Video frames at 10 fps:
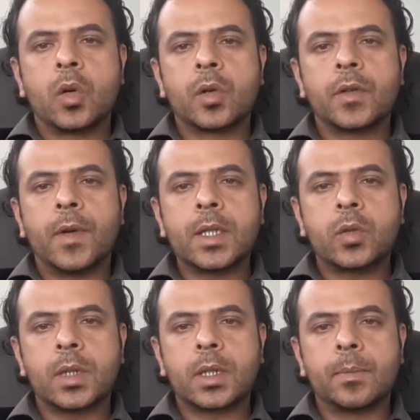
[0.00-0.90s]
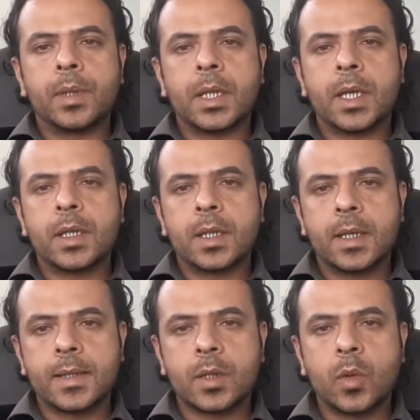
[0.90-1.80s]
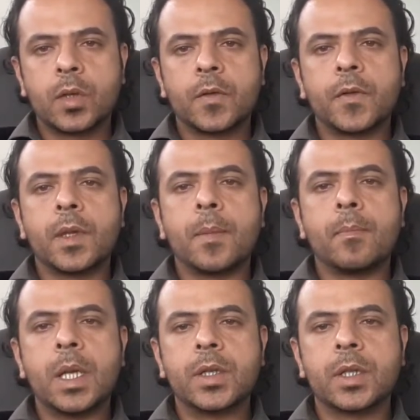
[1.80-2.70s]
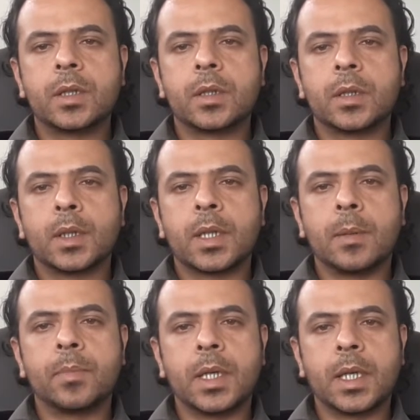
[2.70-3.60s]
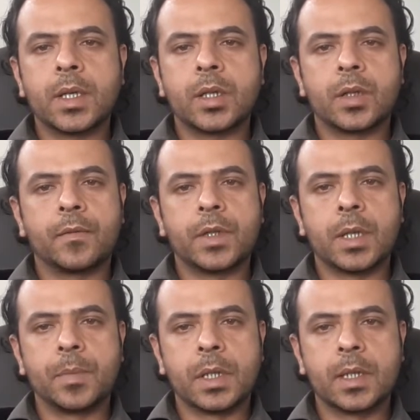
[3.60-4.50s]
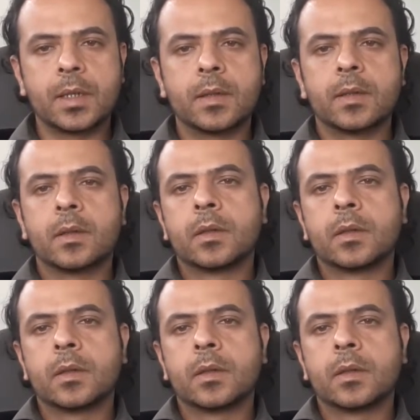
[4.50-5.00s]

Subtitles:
Cardiovascular complication is one of the major complications of diabetes.